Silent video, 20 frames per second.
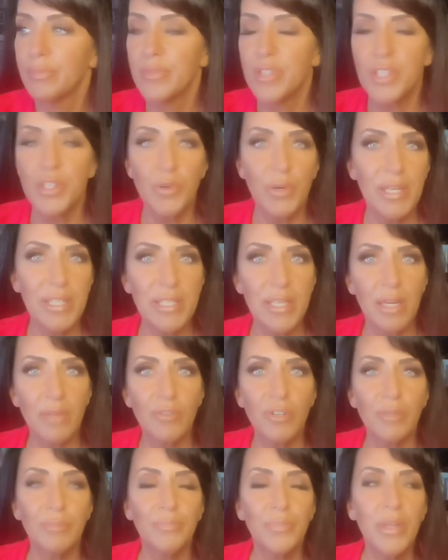
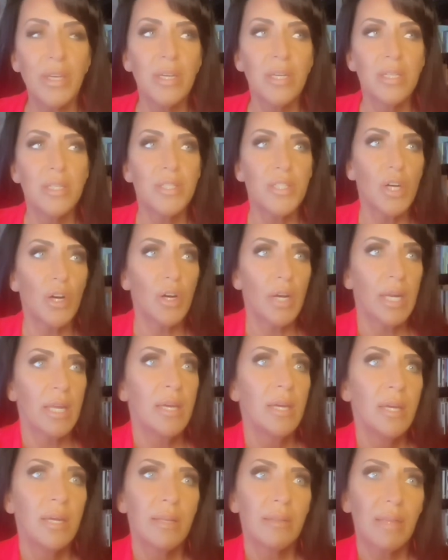screensaver, sorry.
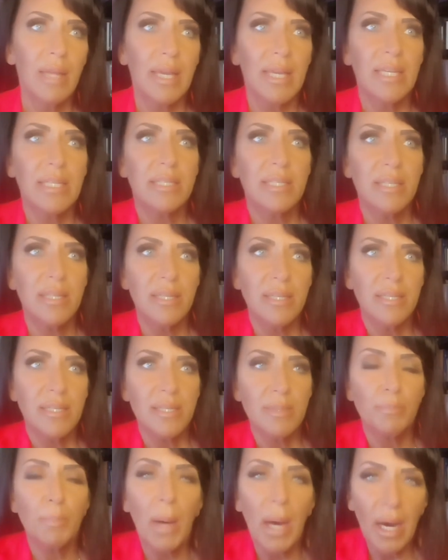Like it's
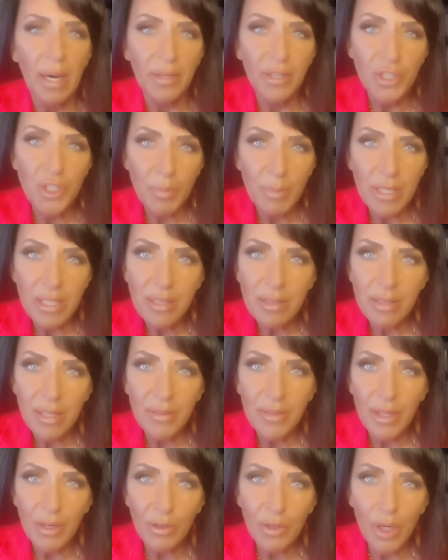this punishment
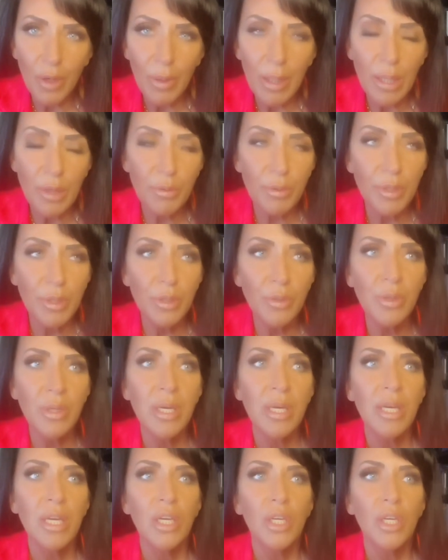that they're going through.